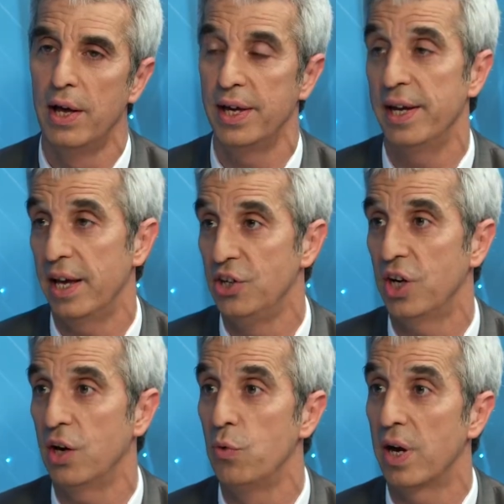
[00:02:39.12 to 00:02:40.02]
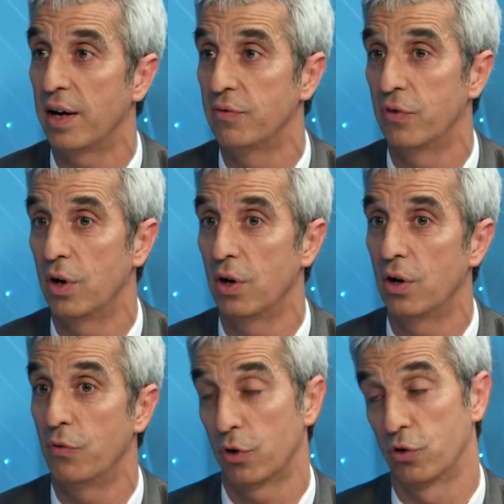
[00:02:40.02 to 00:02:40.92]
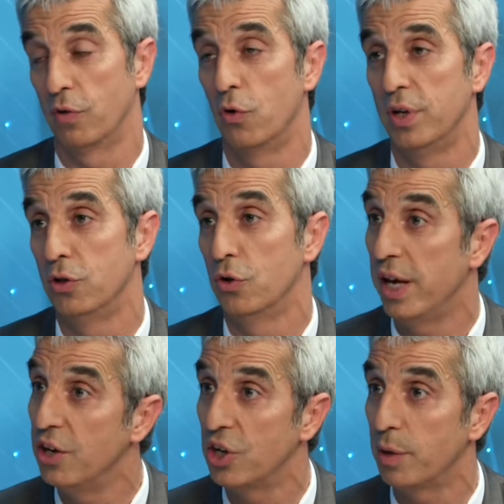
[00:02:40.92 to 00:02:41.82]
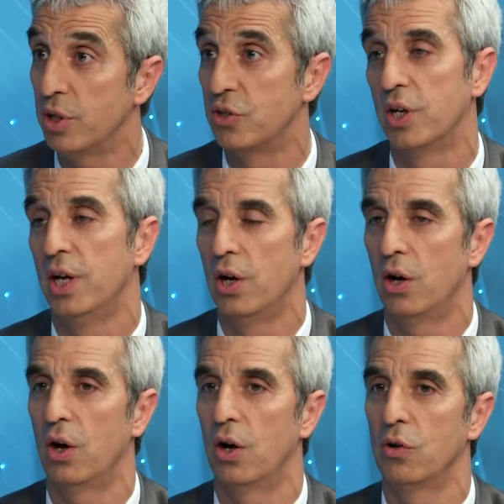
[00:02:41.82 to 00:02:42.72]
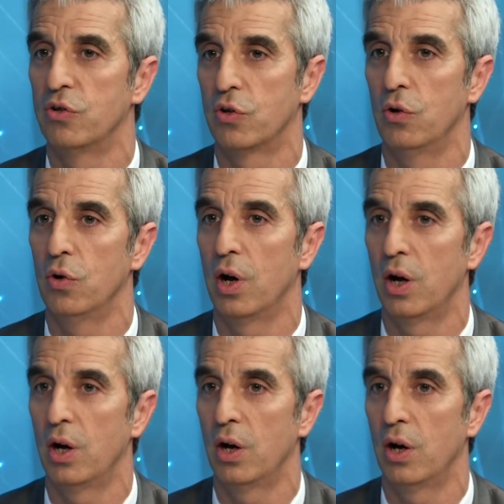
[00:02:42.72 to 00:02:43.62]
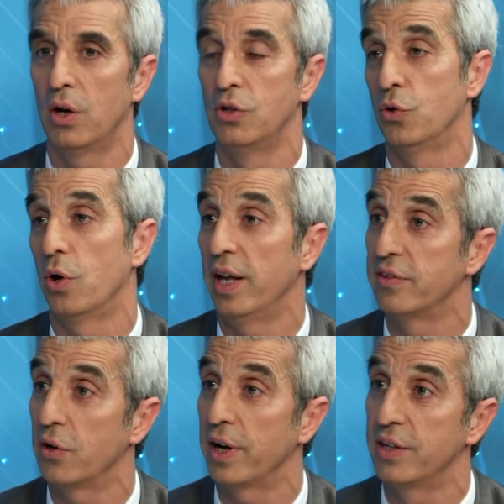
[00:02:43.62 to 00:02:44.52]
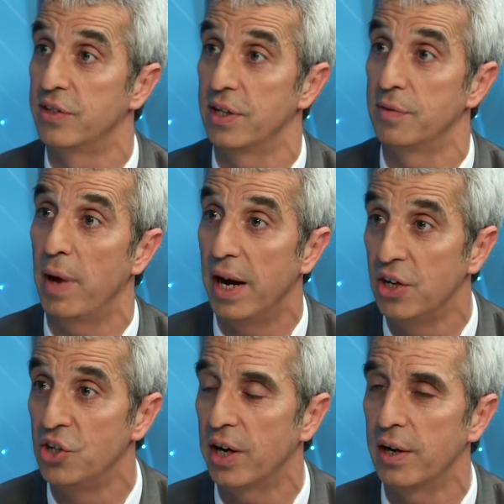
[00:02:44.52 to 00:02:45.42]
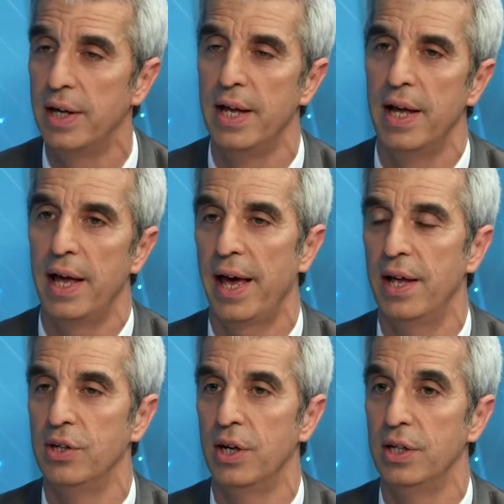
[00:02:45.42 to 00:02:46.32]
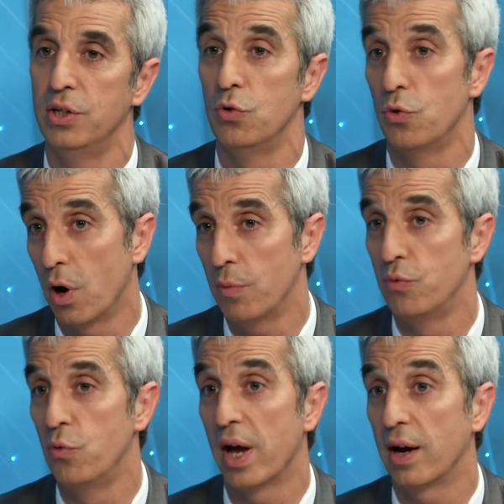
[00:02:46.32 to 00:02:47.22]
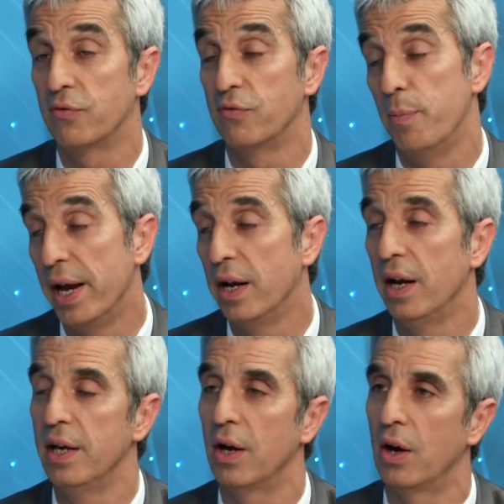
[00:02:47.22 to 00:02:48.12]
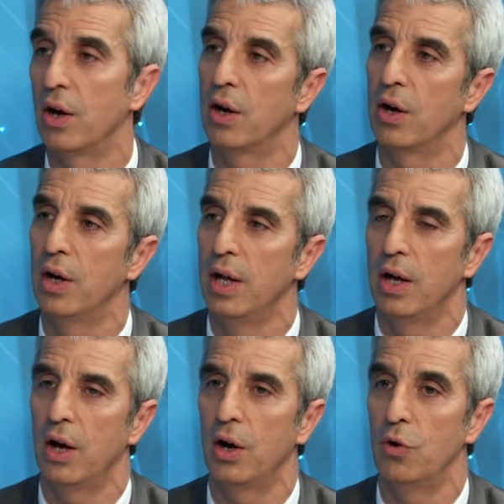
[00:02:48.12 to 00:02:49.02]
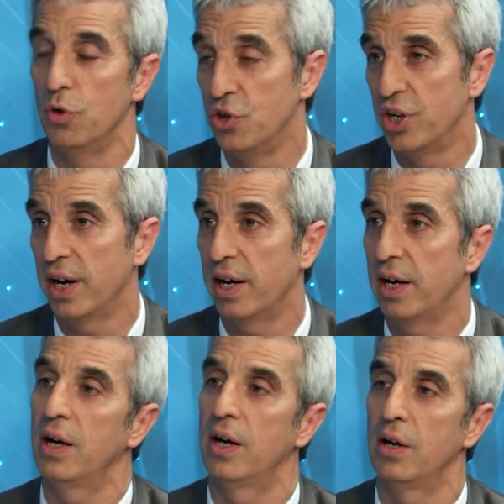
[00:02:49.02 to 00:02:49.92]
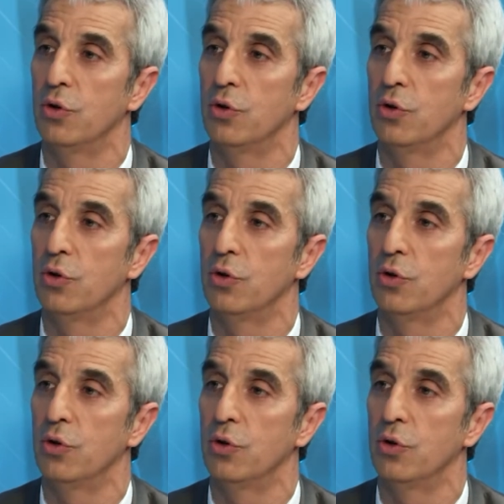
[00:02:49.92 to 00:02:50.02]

In Asia, we have, first of all, Indonesia, but also to a lesser extent, Malaysia. And in Europe, we have mainly Russia,